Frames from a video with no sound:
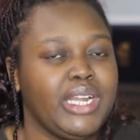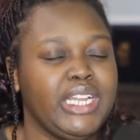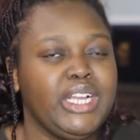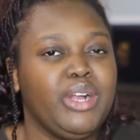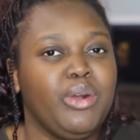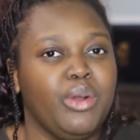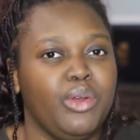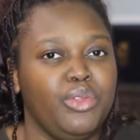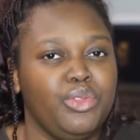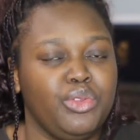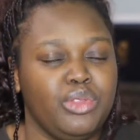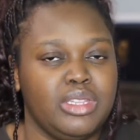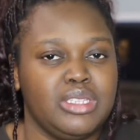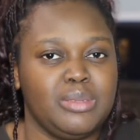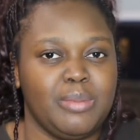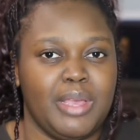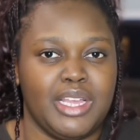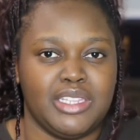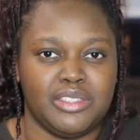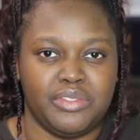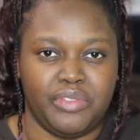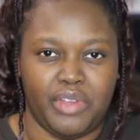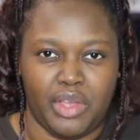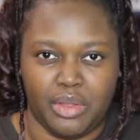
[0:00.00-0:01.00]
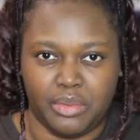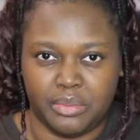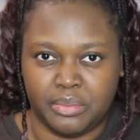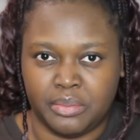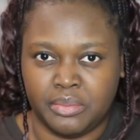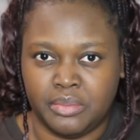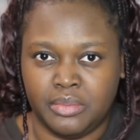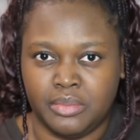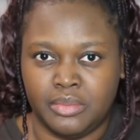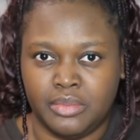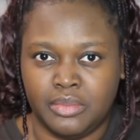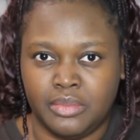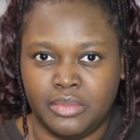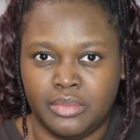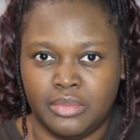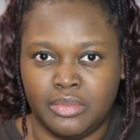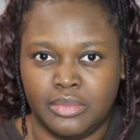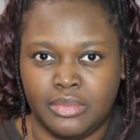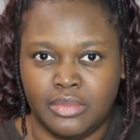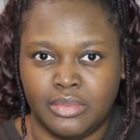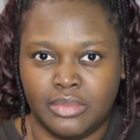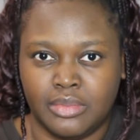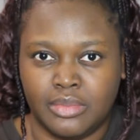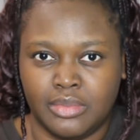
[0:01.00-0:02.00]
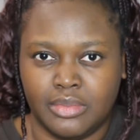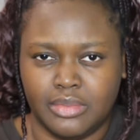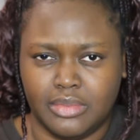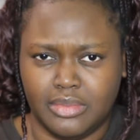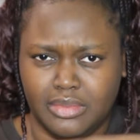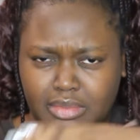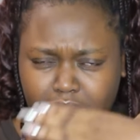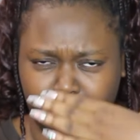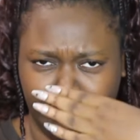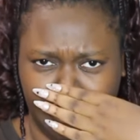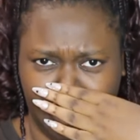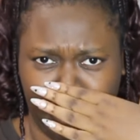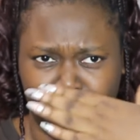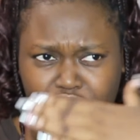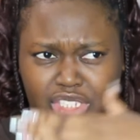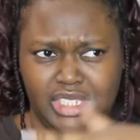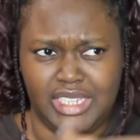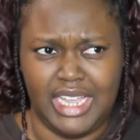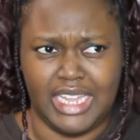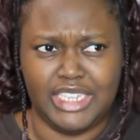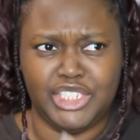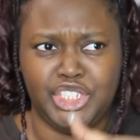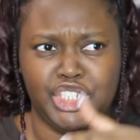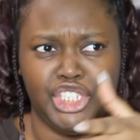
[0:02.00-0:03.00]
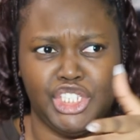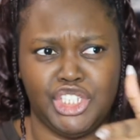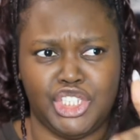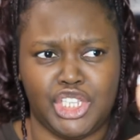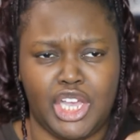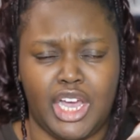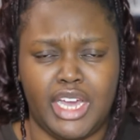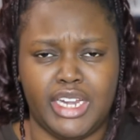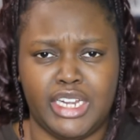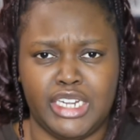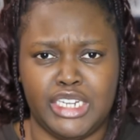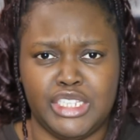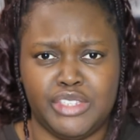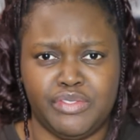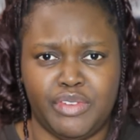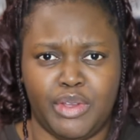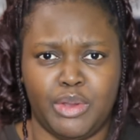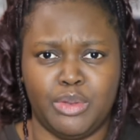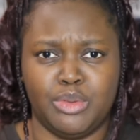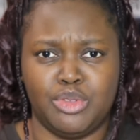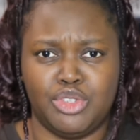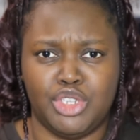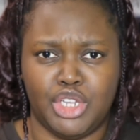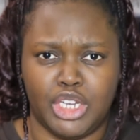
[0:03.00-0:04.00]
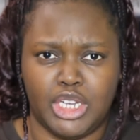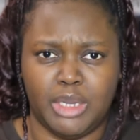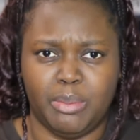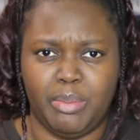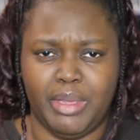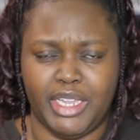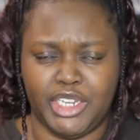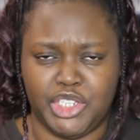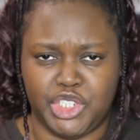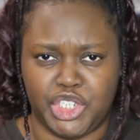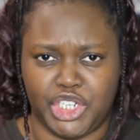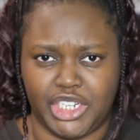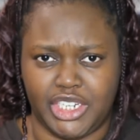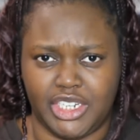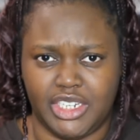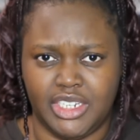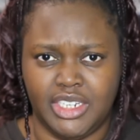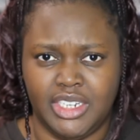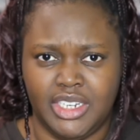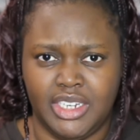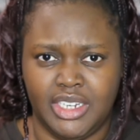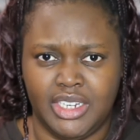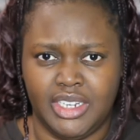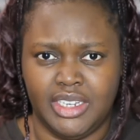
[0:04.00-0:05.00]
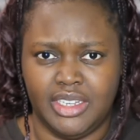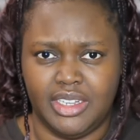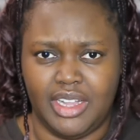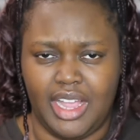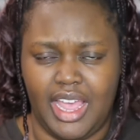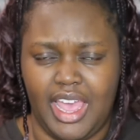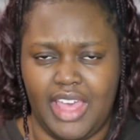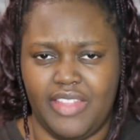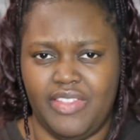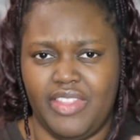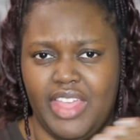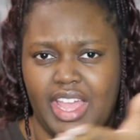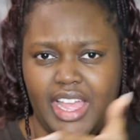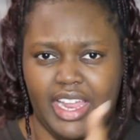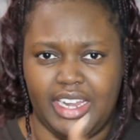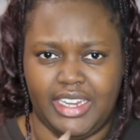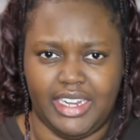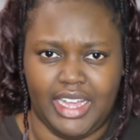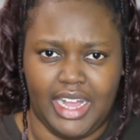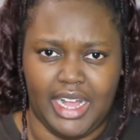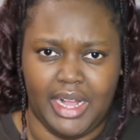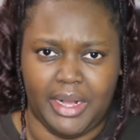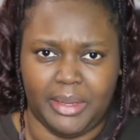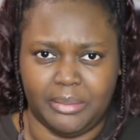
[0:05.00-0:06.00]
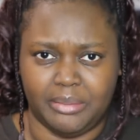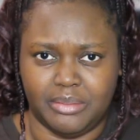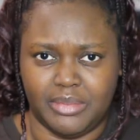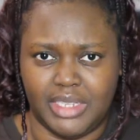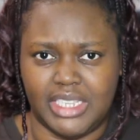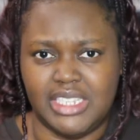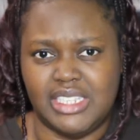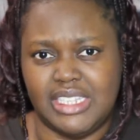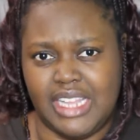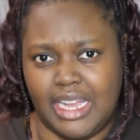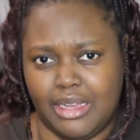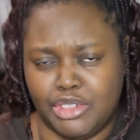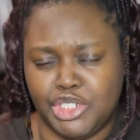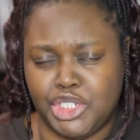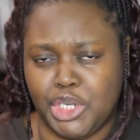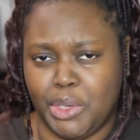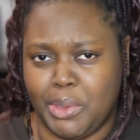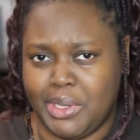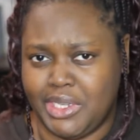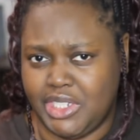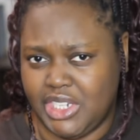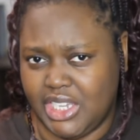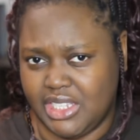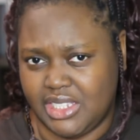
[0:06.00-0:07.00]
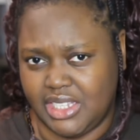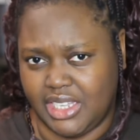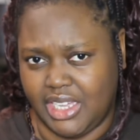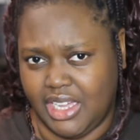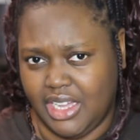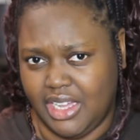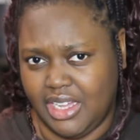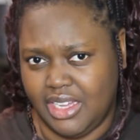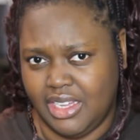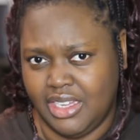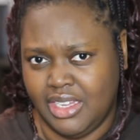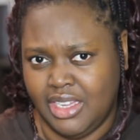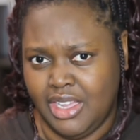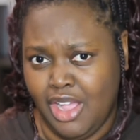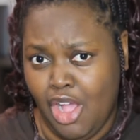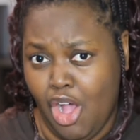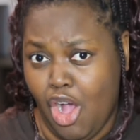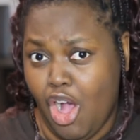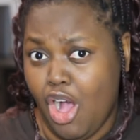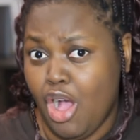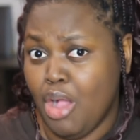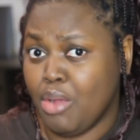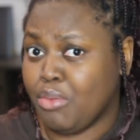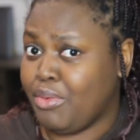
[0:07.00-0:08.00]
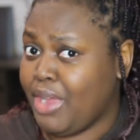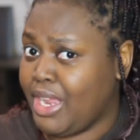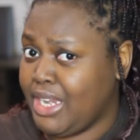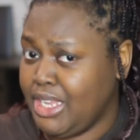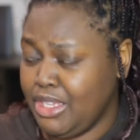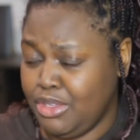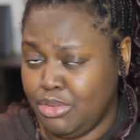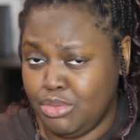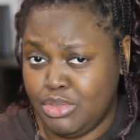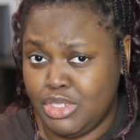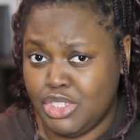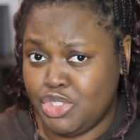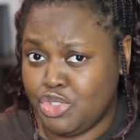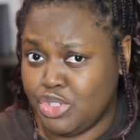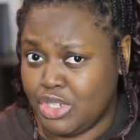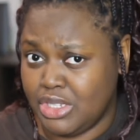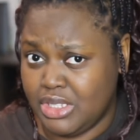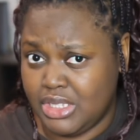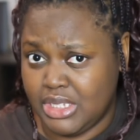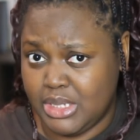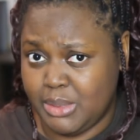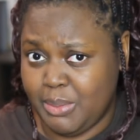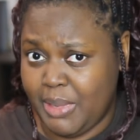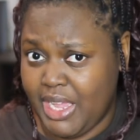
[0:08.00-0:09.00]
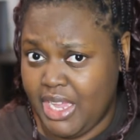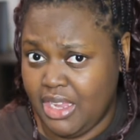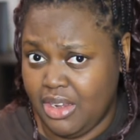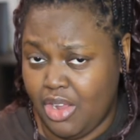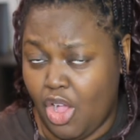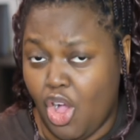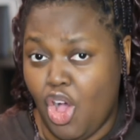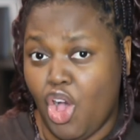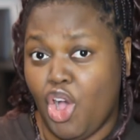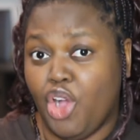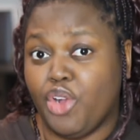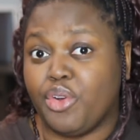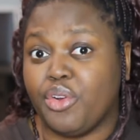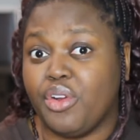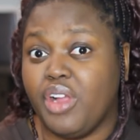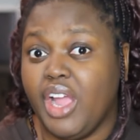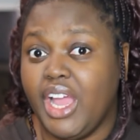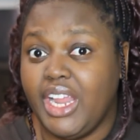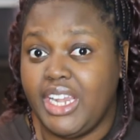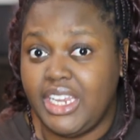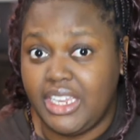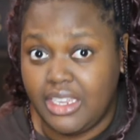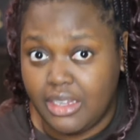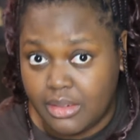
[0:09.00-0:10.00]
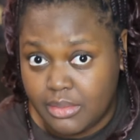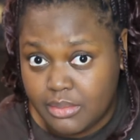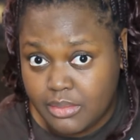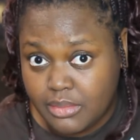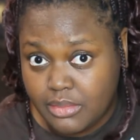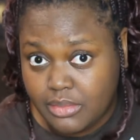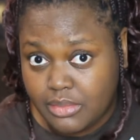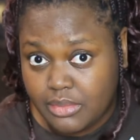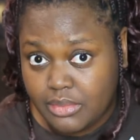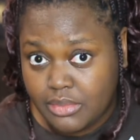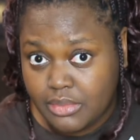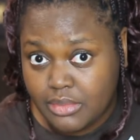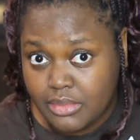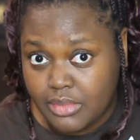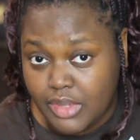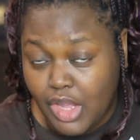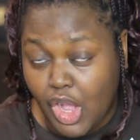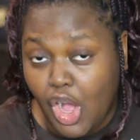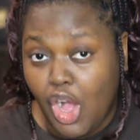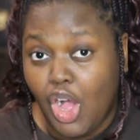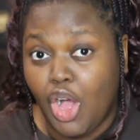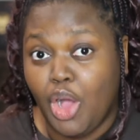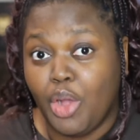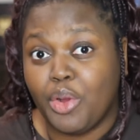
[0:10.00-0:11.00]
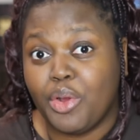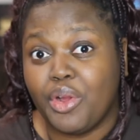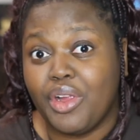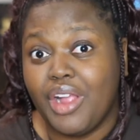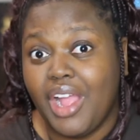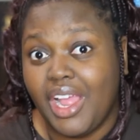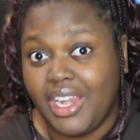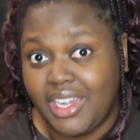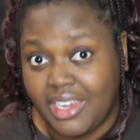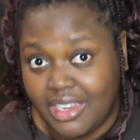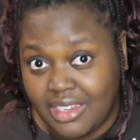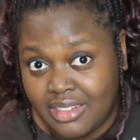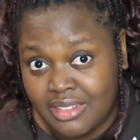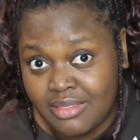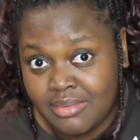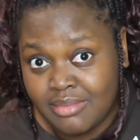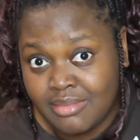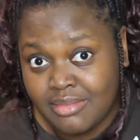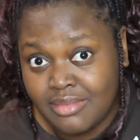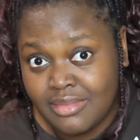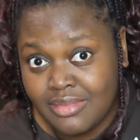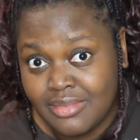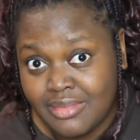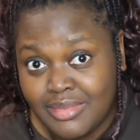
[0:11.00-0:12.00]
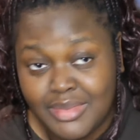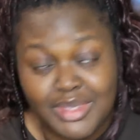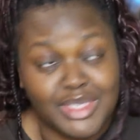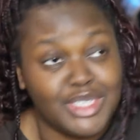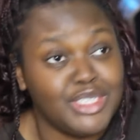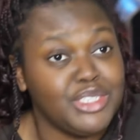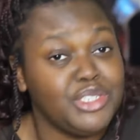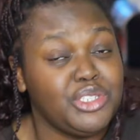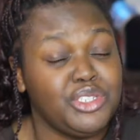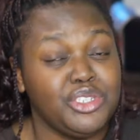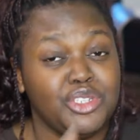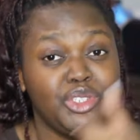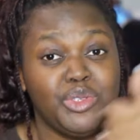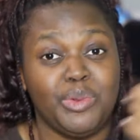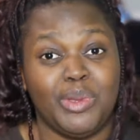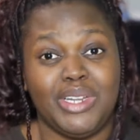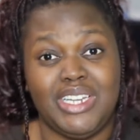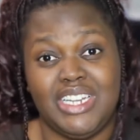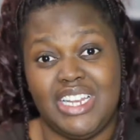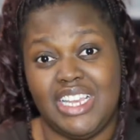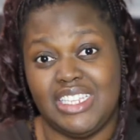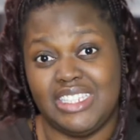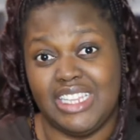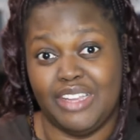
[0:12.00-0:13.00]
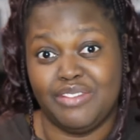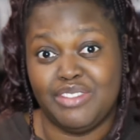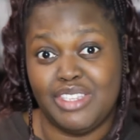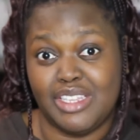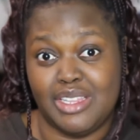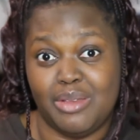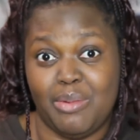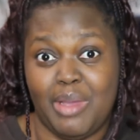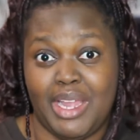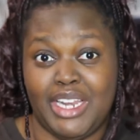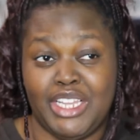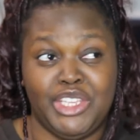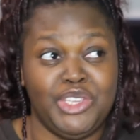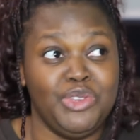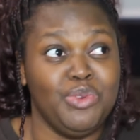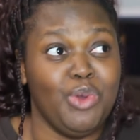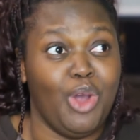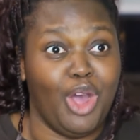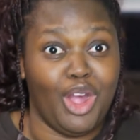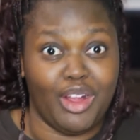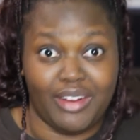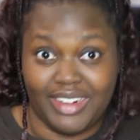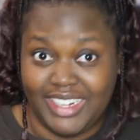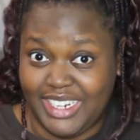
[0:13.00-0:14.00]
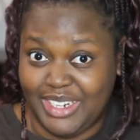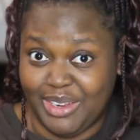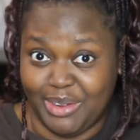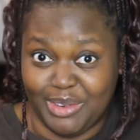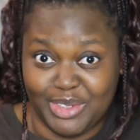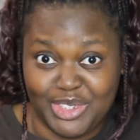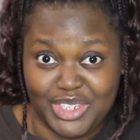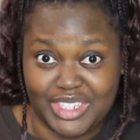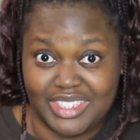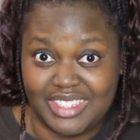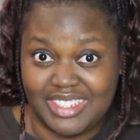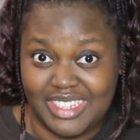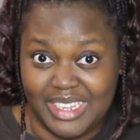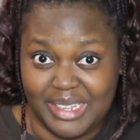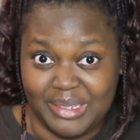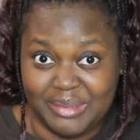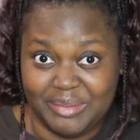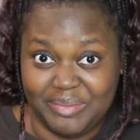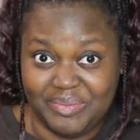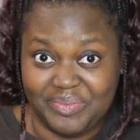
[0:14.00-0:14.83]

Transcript: going through this man's phone? She said she saw it in his phone, took a picture, and then um, is now showing Jessica. Already you distrust this man? Already. Already. There's still 20 days left to the wedding. You already don't trust them?